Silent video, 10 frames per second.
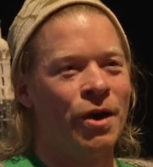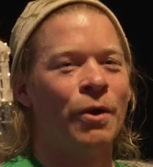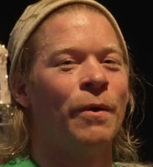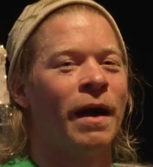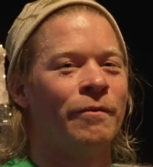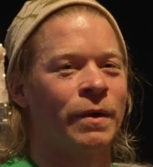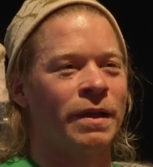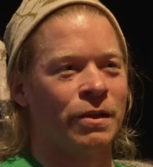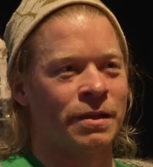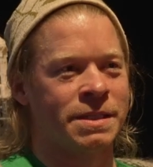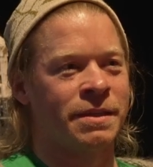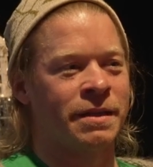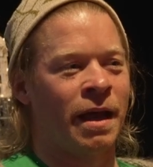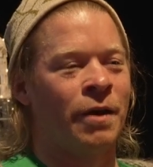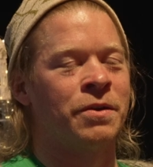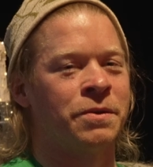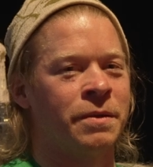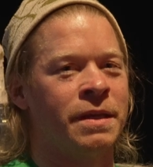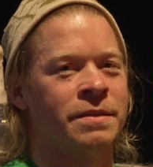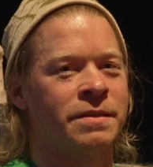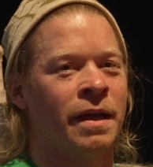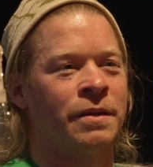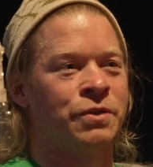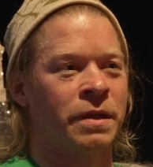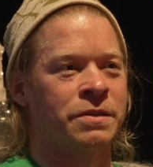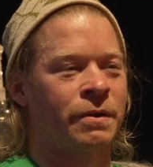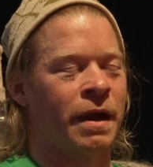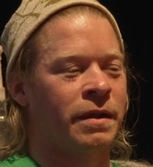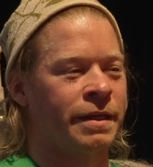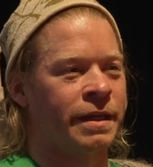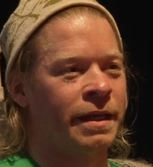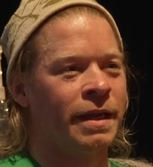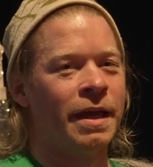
who have really looked into how to do these joints correctly.